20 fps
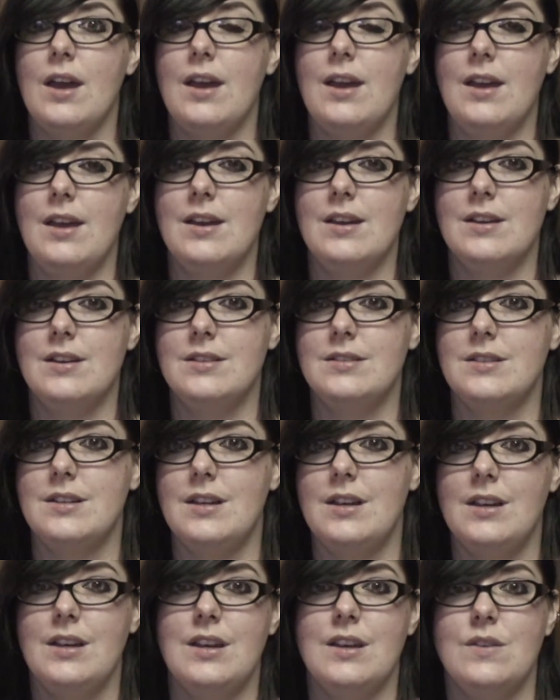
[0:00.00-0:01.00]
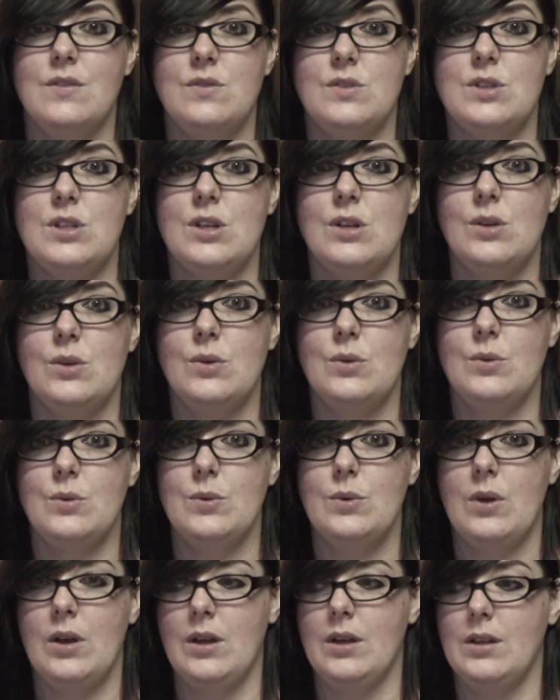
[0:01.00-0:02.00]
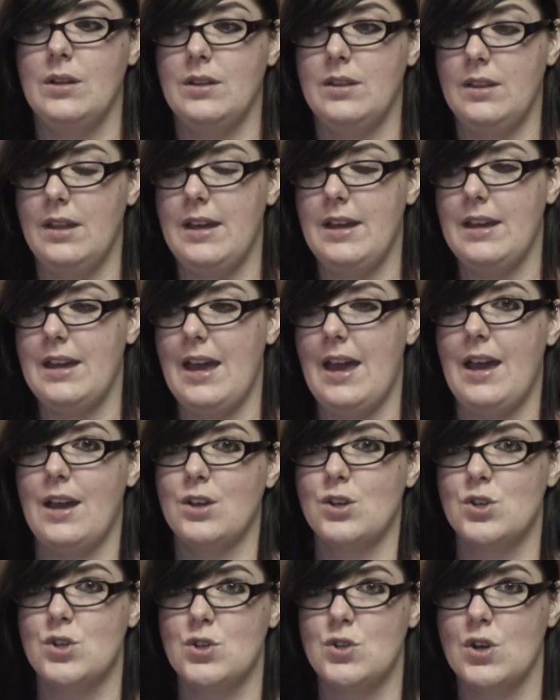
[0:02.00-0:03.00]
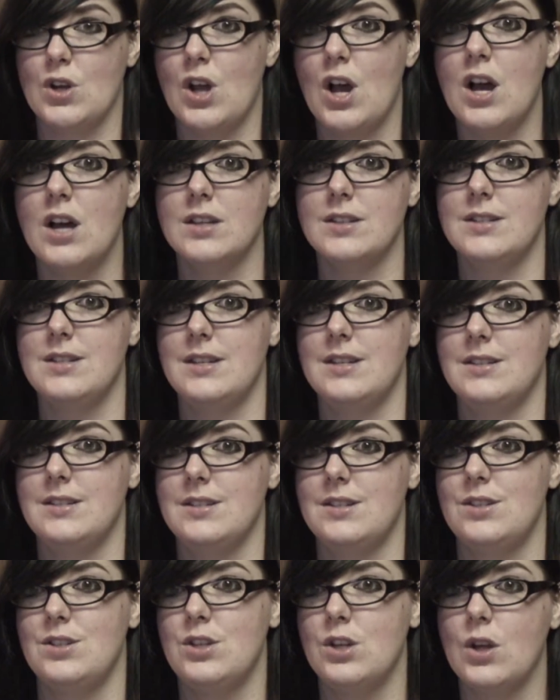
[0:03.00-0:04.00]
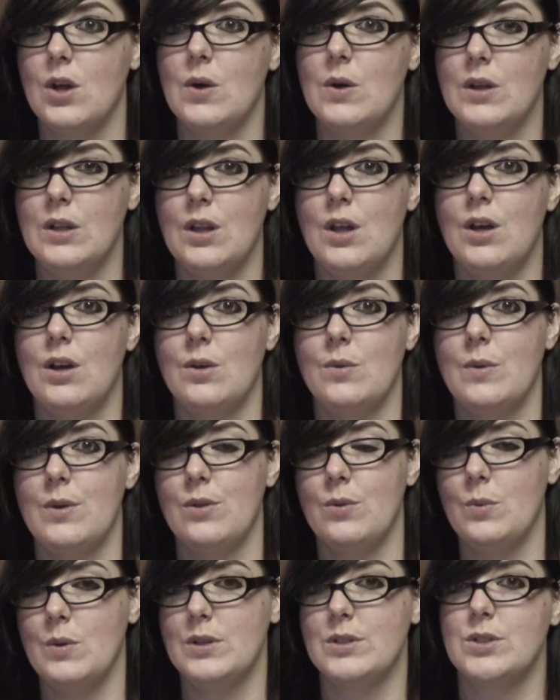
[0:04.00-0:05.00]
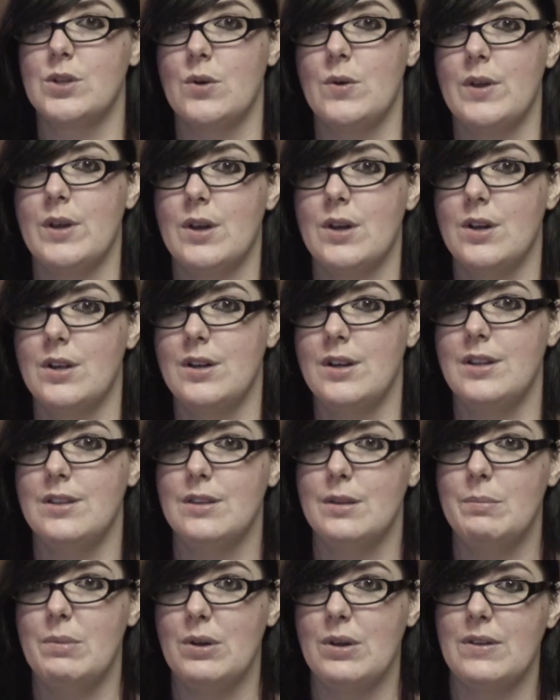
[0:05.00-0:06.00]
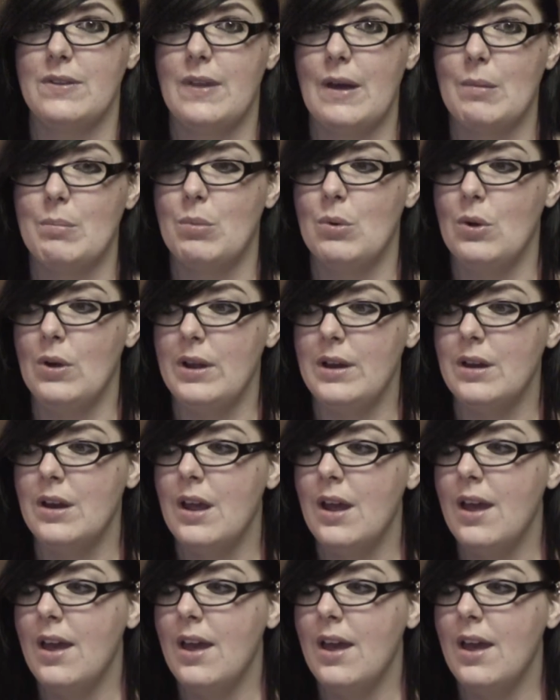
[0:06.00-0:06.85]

and it gives you like extra content to go along with what's going on in the book at that point.